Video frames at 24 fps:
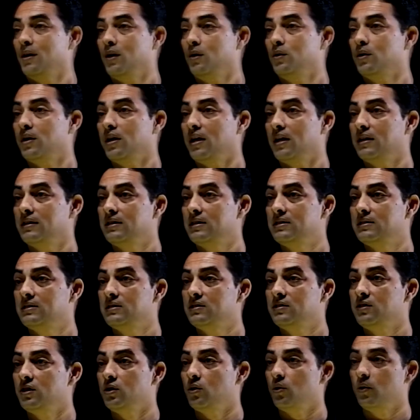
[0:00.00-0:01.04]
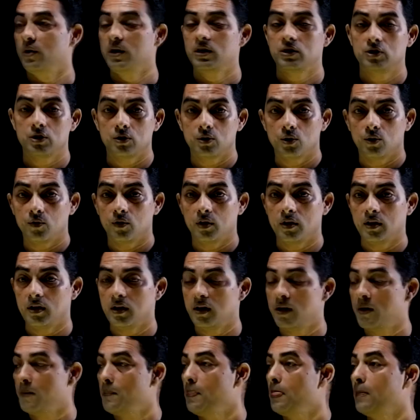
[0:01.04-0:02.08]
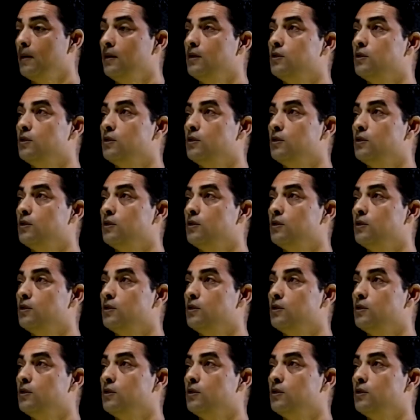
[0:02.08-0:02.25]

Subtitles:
Okay, and this is the origin over here.